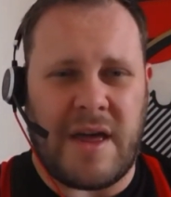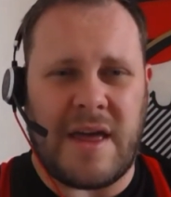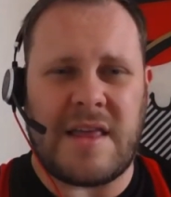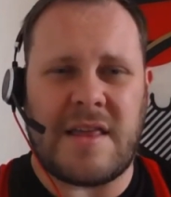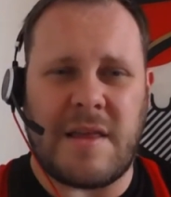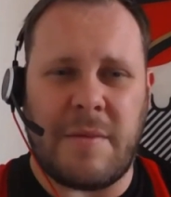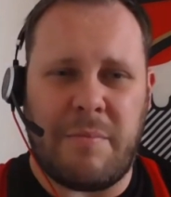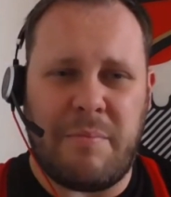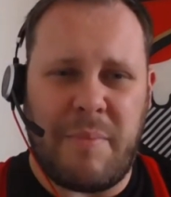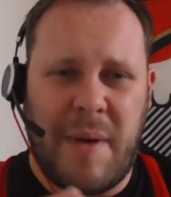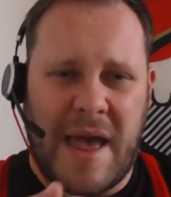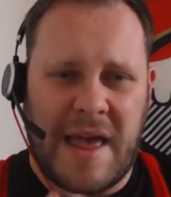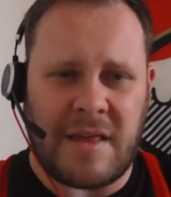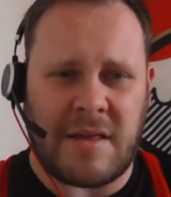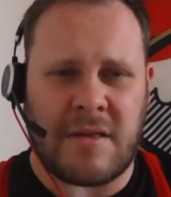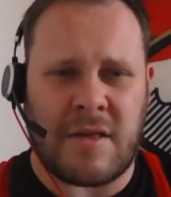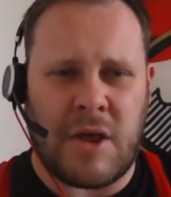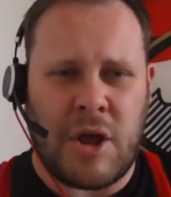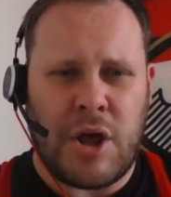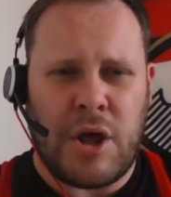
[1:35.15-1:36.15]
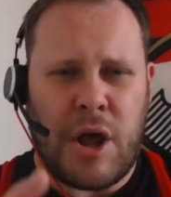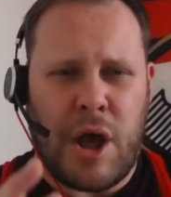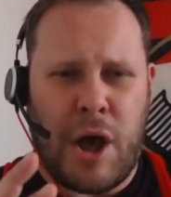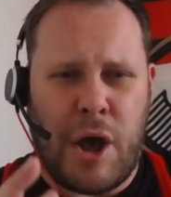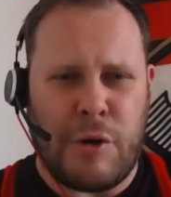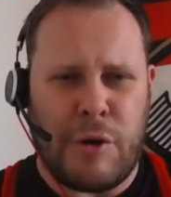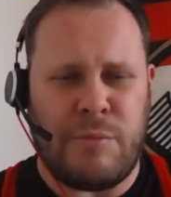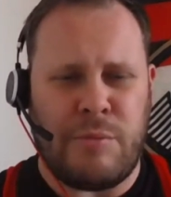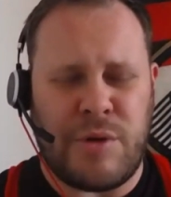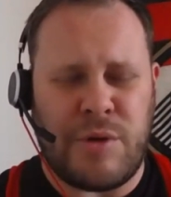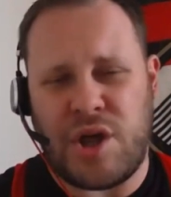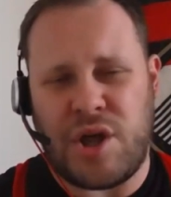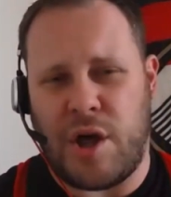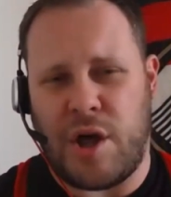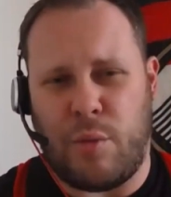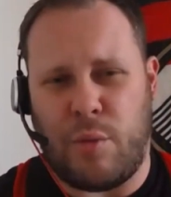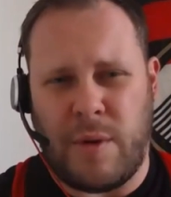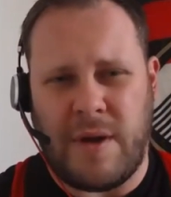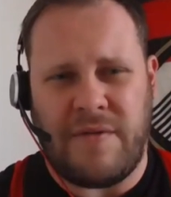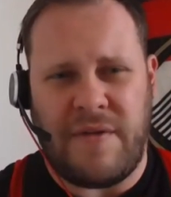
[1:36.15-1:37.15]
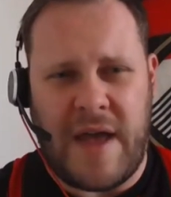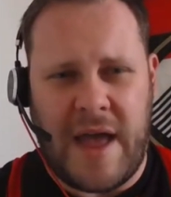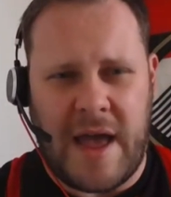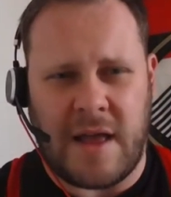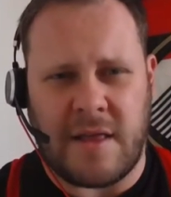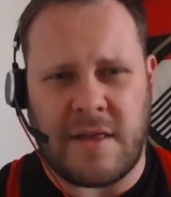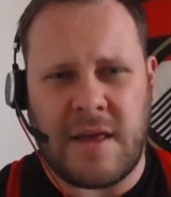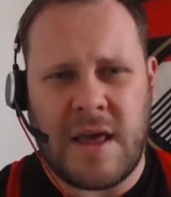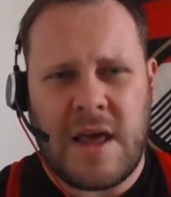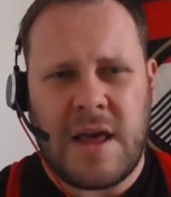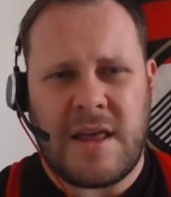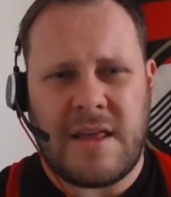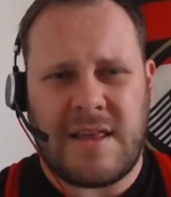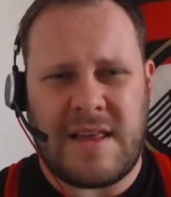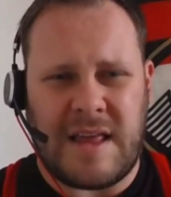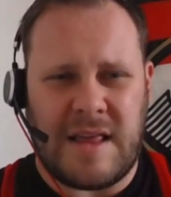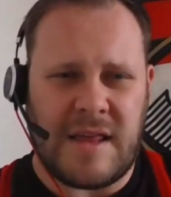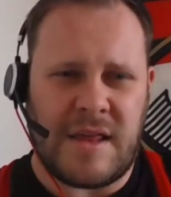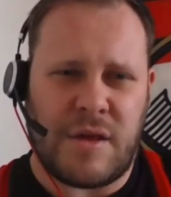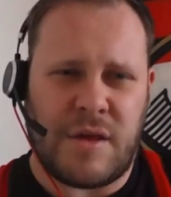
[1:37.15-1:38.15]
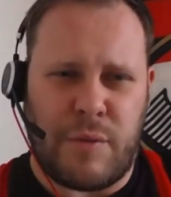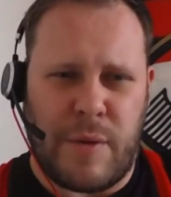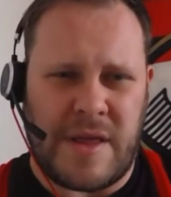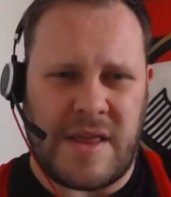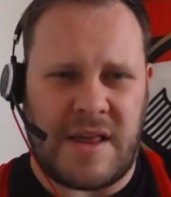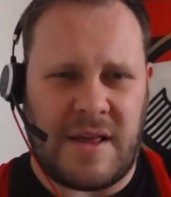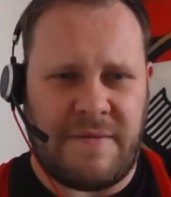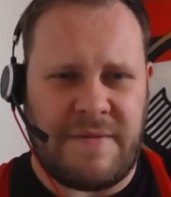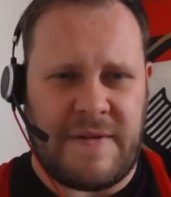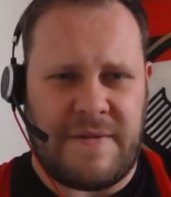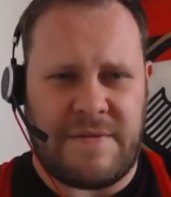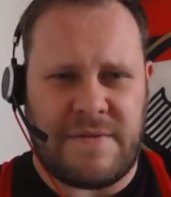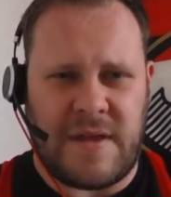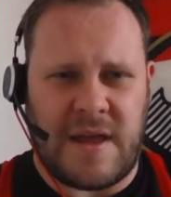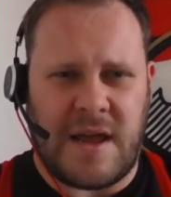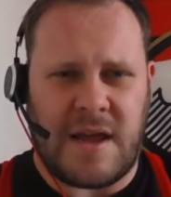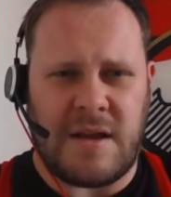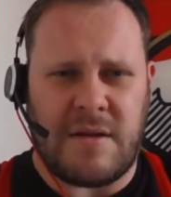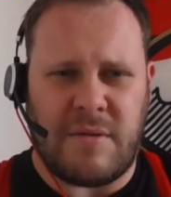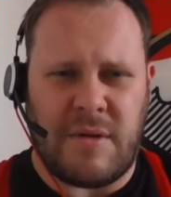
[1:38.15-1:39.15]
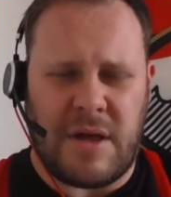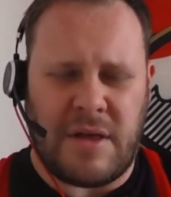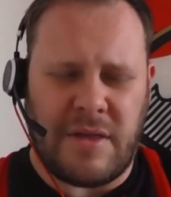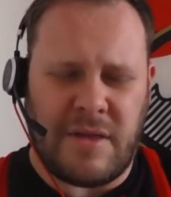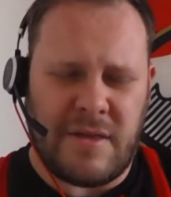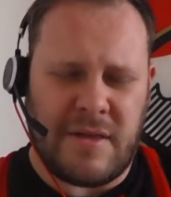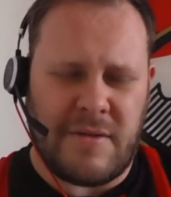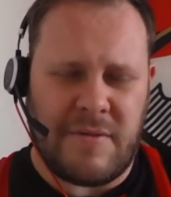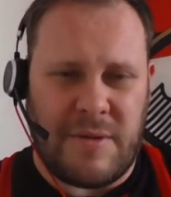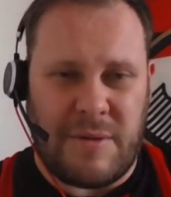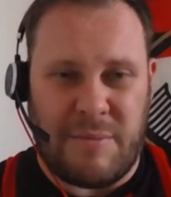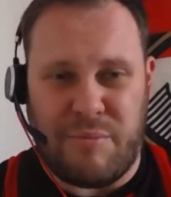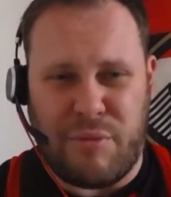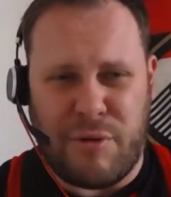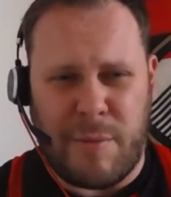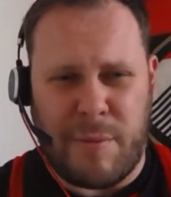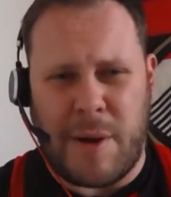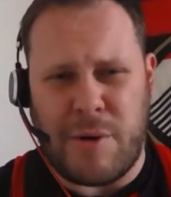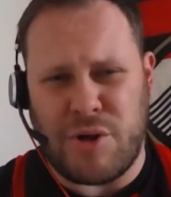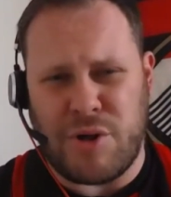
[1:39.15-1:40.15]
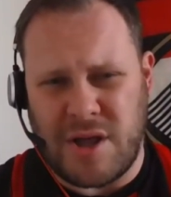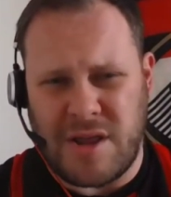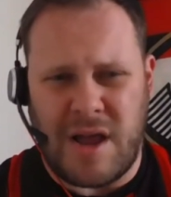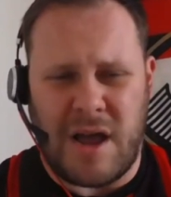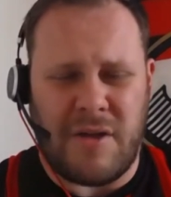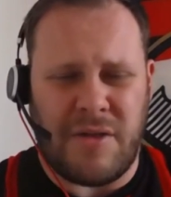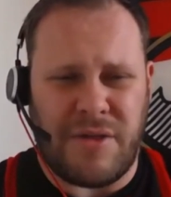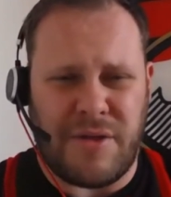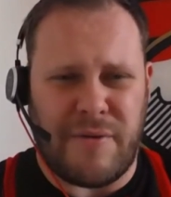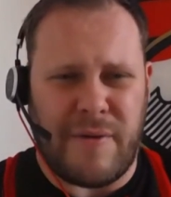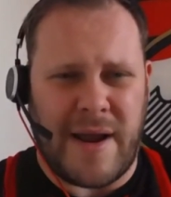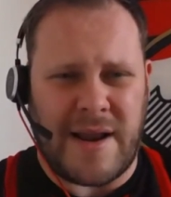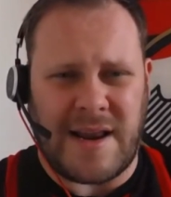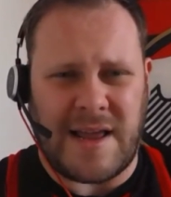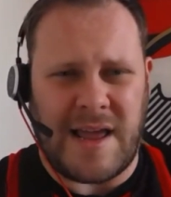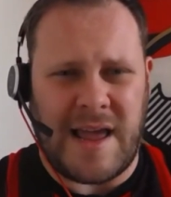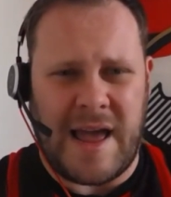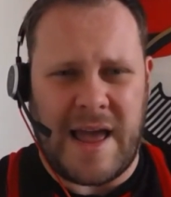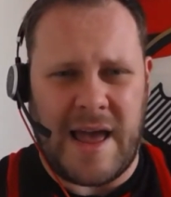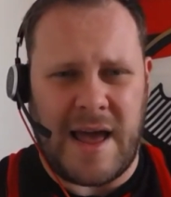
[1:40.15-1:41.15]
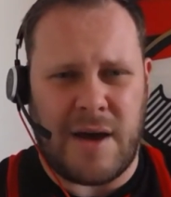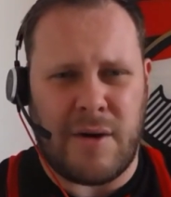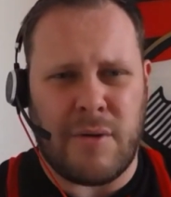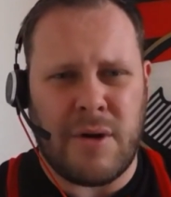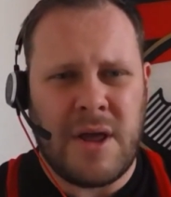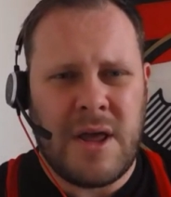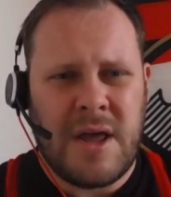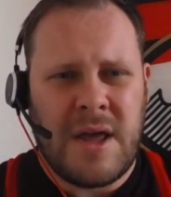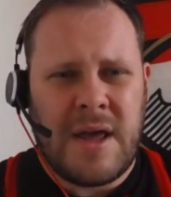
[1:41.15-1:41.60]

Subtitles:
It's the best home shirt we've had since 2015, and the promotion under Eddie Howe.